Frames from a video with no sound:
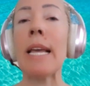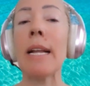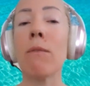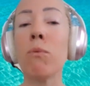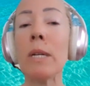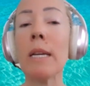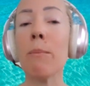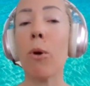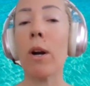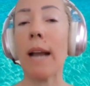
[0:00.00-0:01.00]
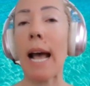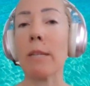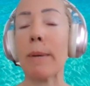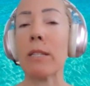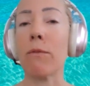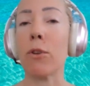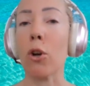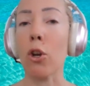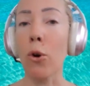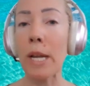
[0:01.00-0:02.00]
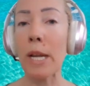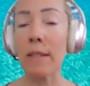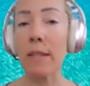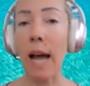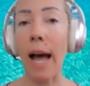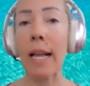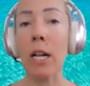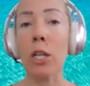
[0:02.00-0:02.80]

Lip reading: really important aspects of your learning style,